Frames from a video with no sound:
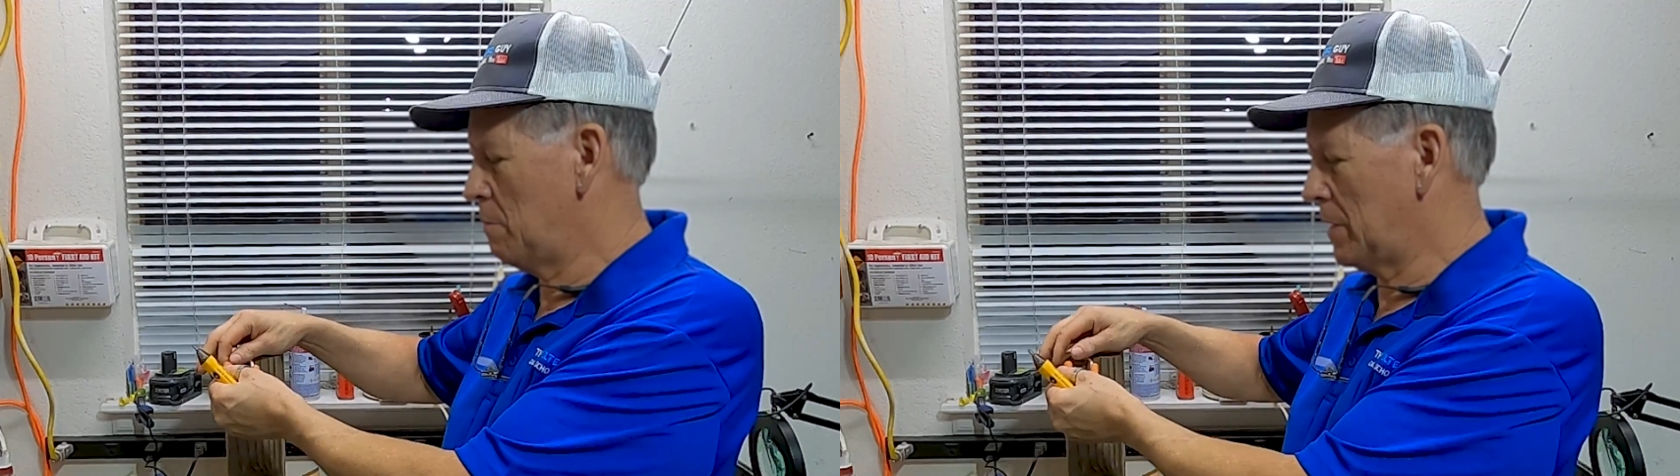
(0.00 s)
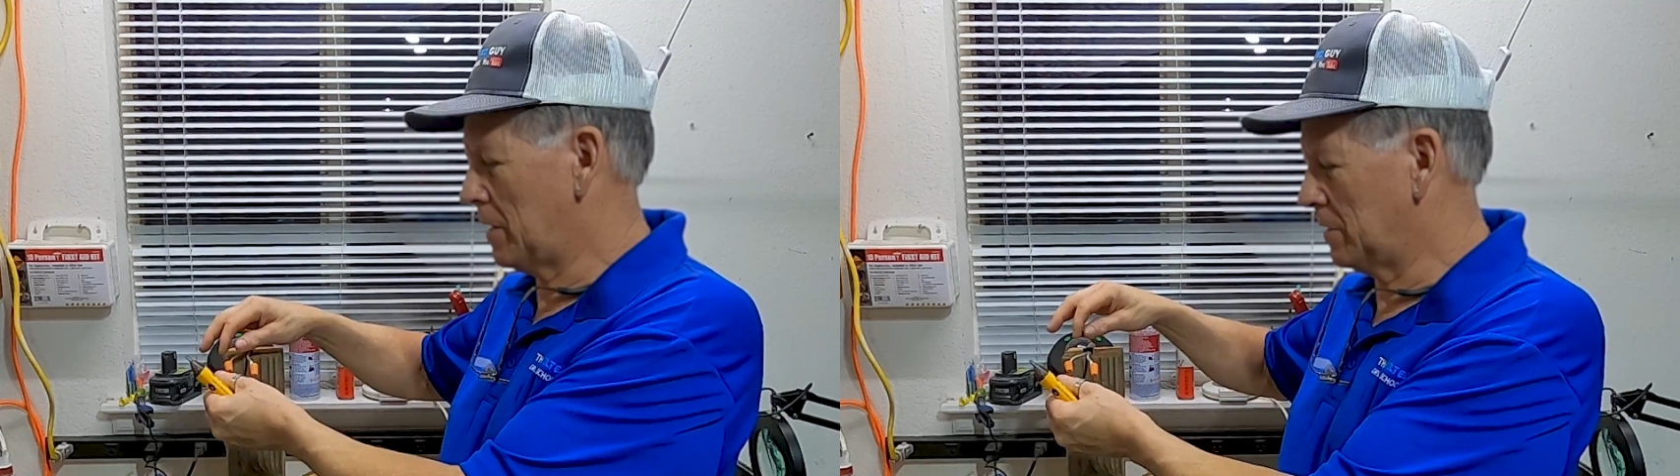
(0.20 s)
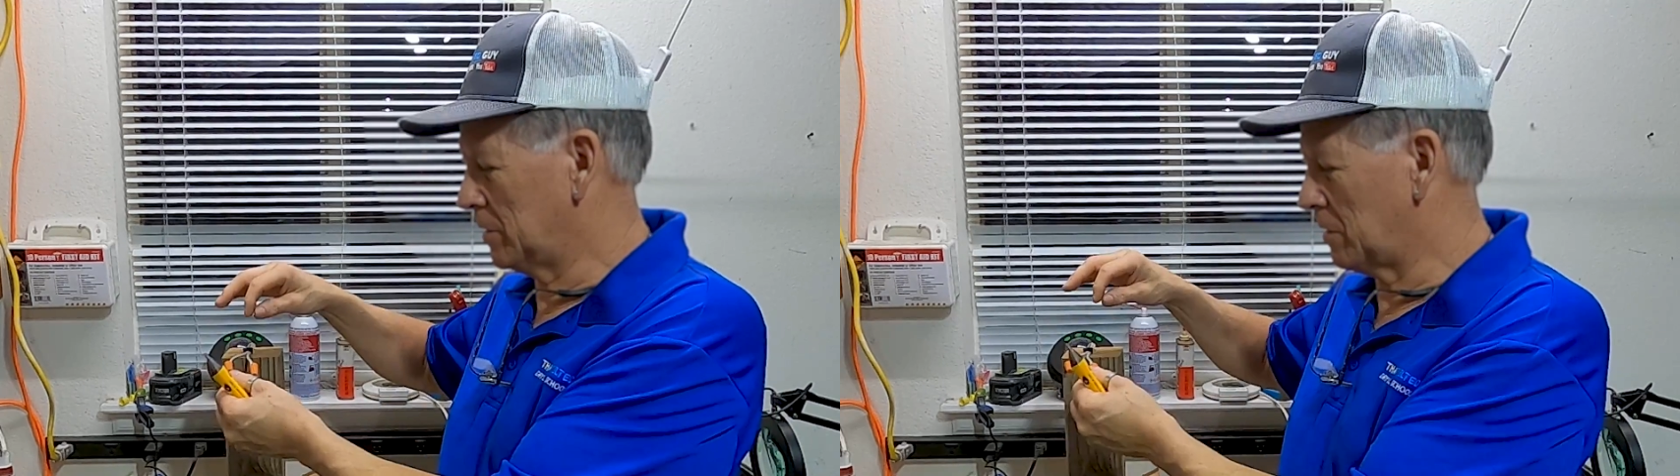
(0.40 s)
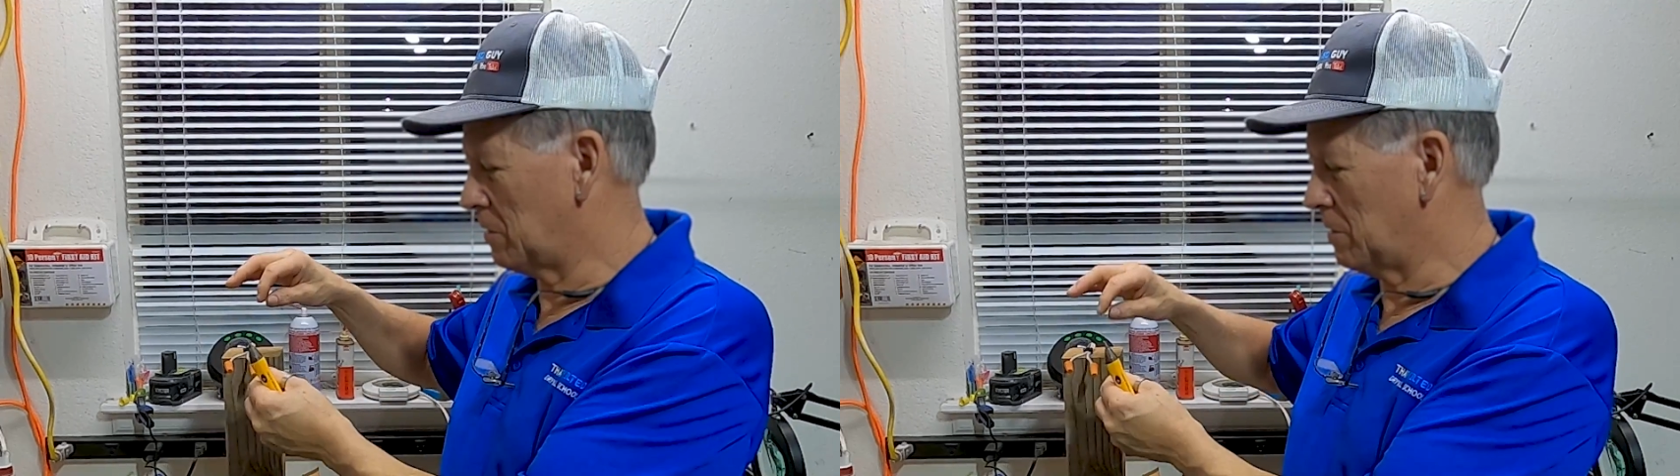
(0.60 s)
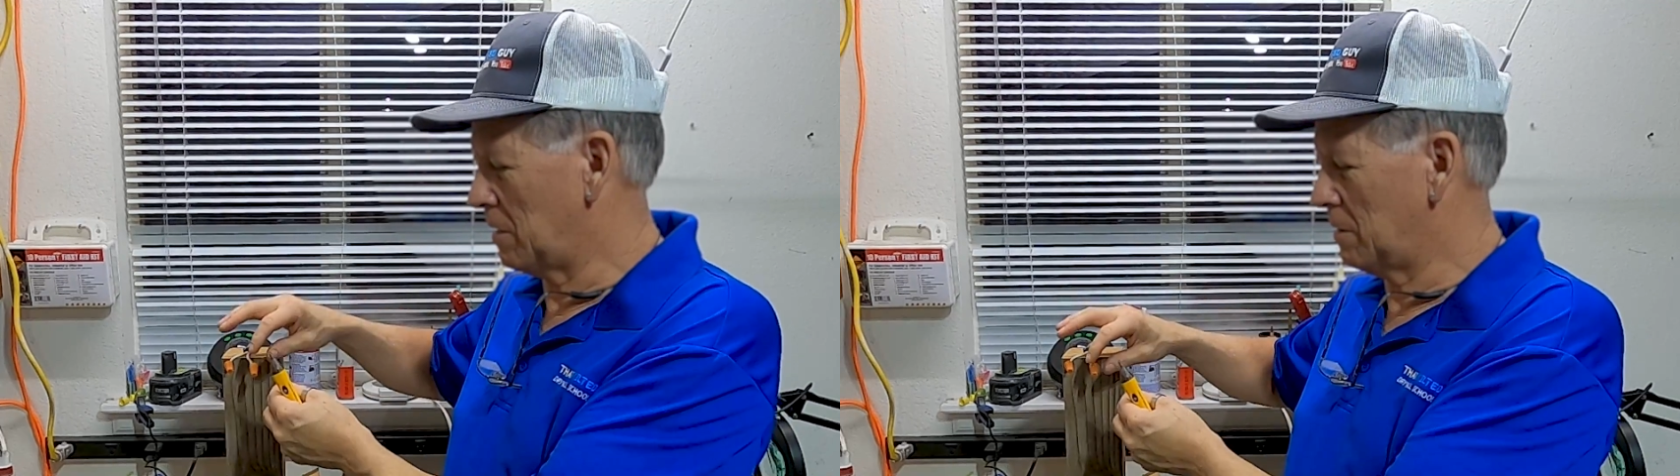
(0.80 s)
because
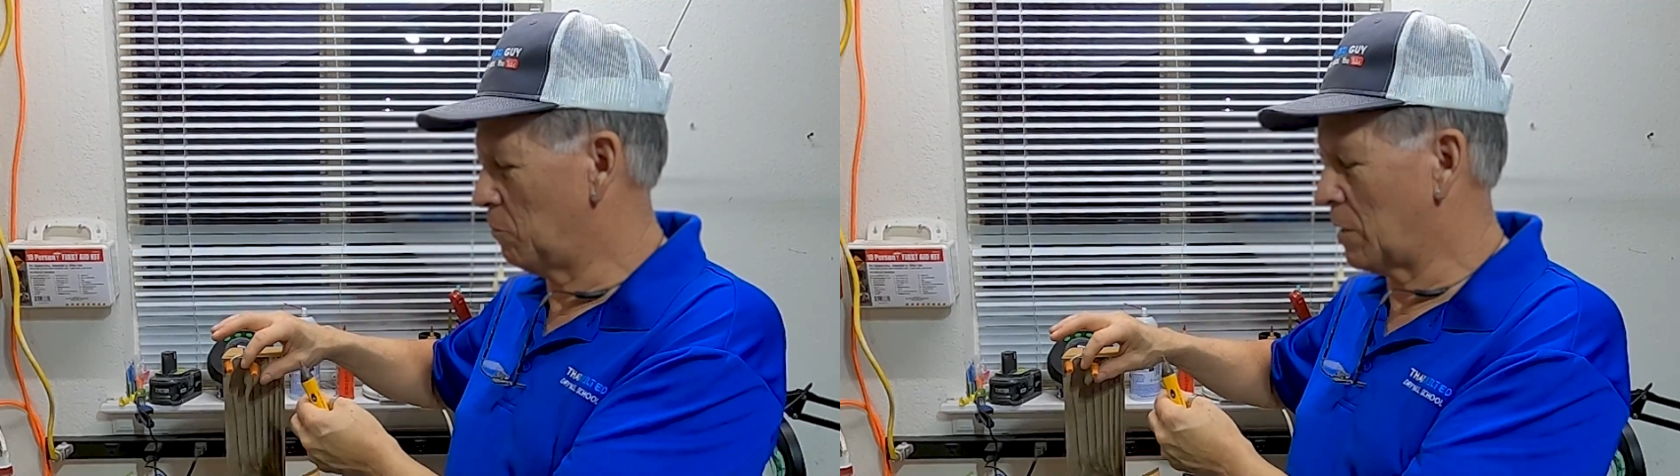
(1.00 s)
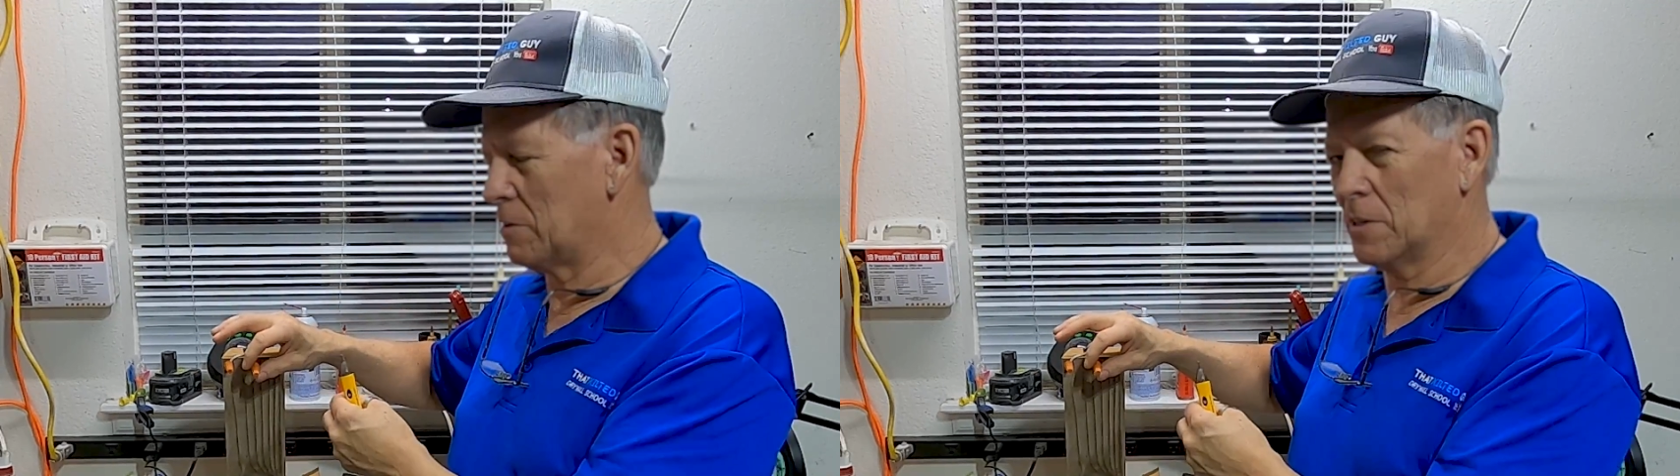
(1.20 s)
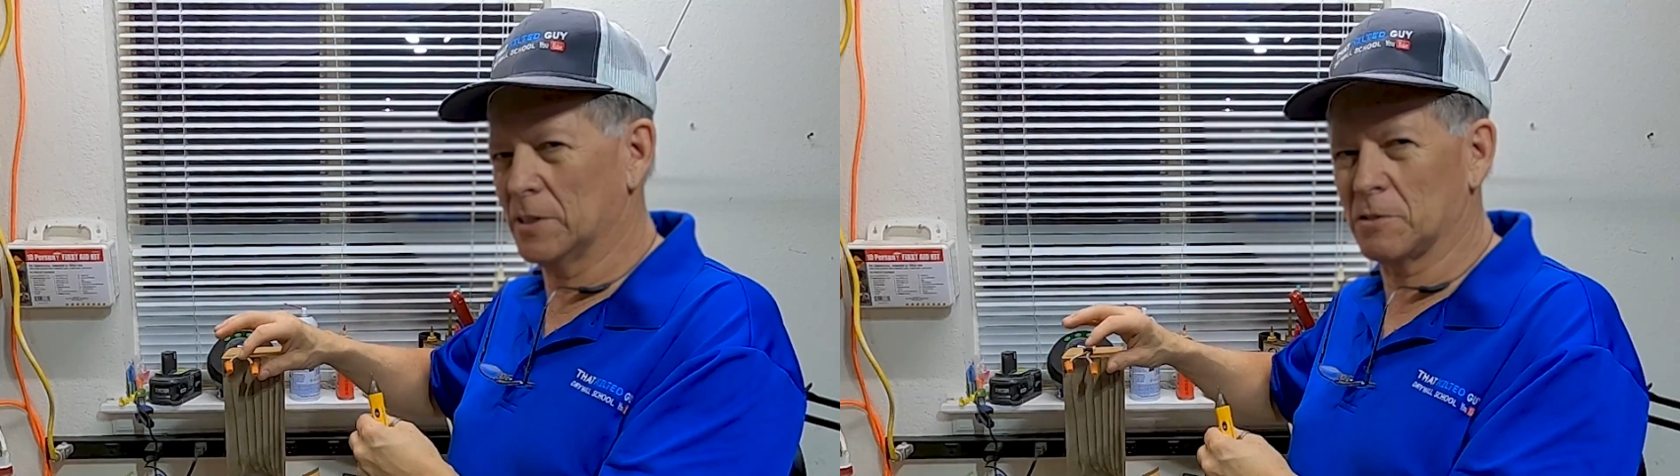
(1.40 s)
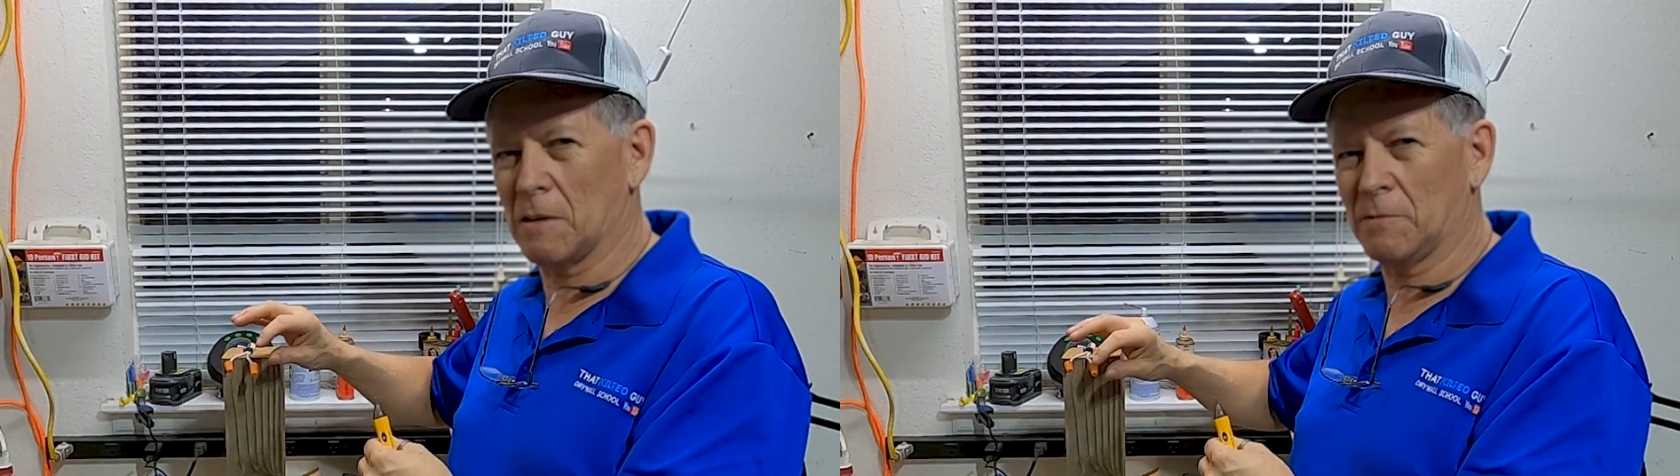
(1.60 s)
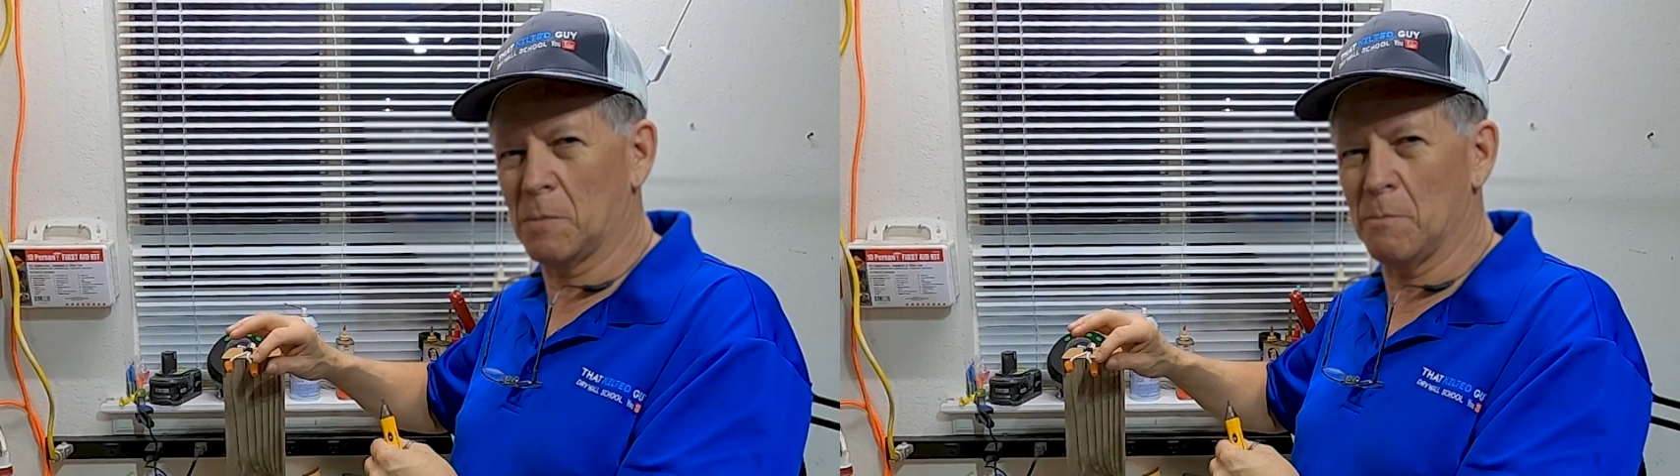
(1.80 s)
they're wire nuts are
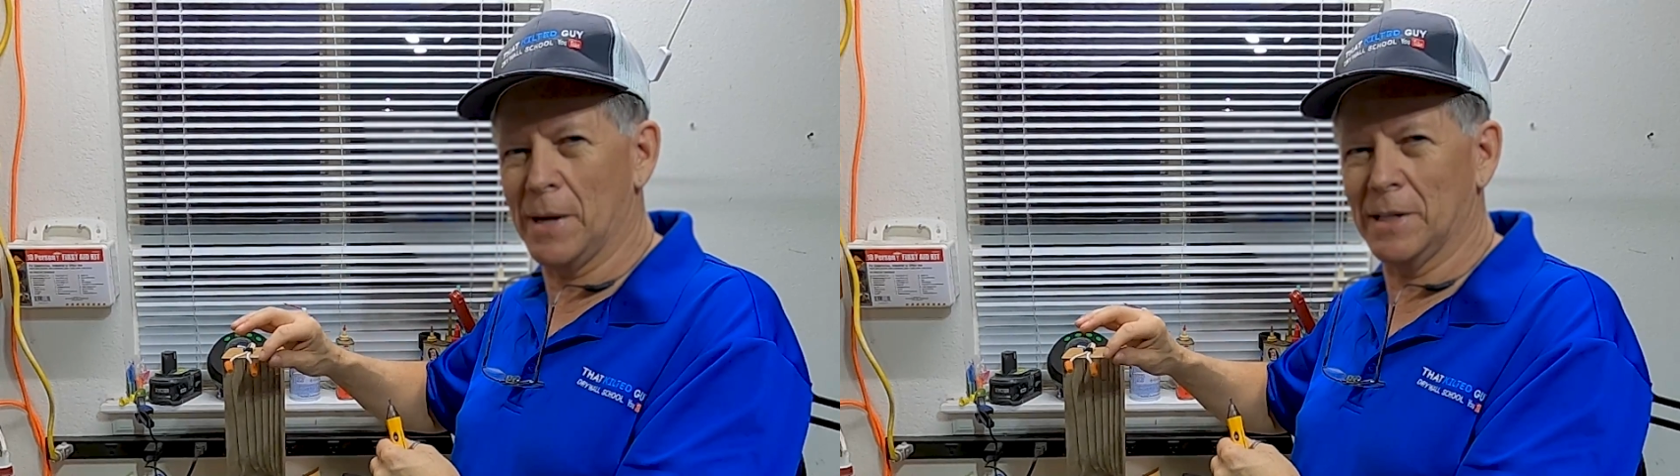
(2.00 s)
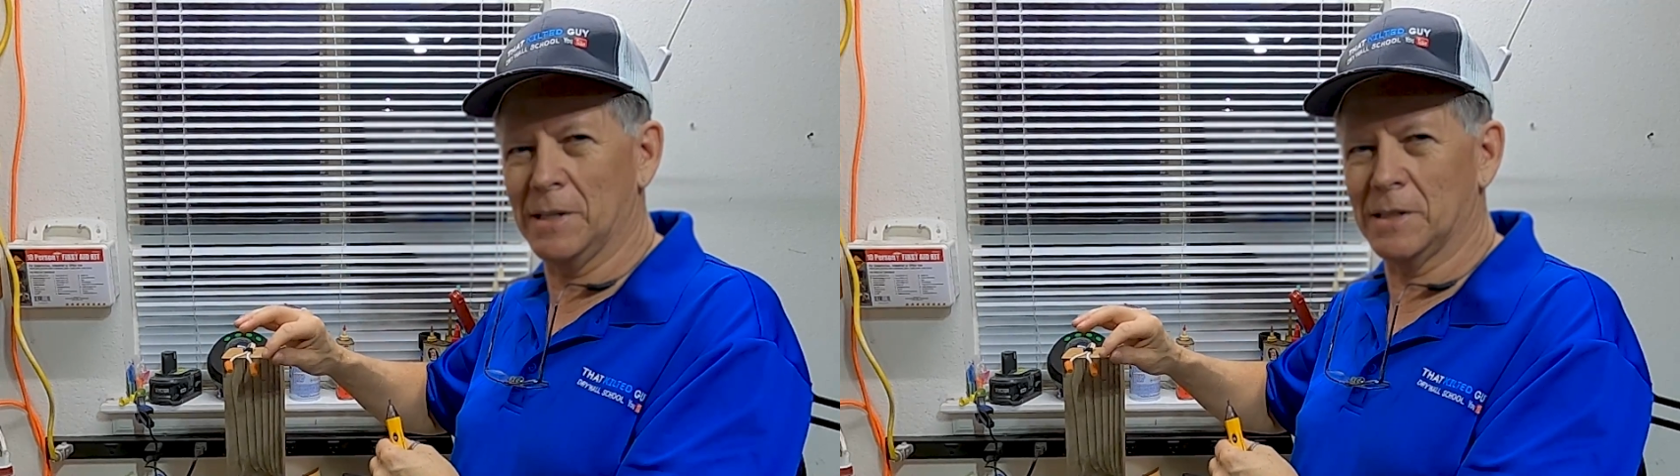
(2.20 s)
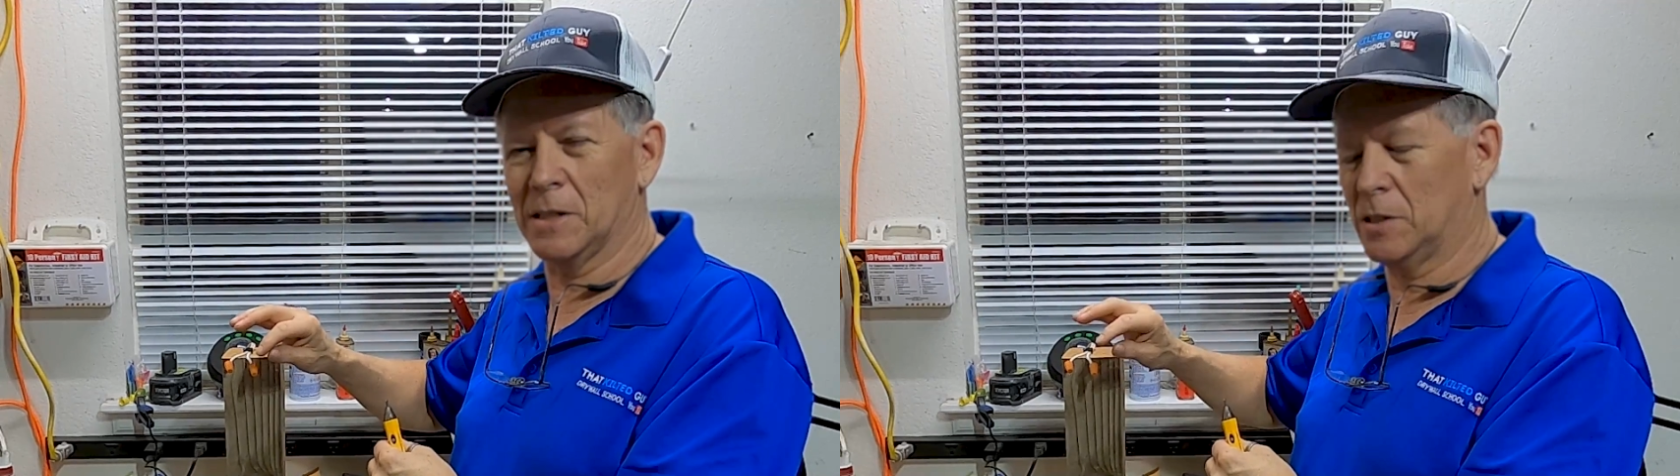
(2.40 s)
often meant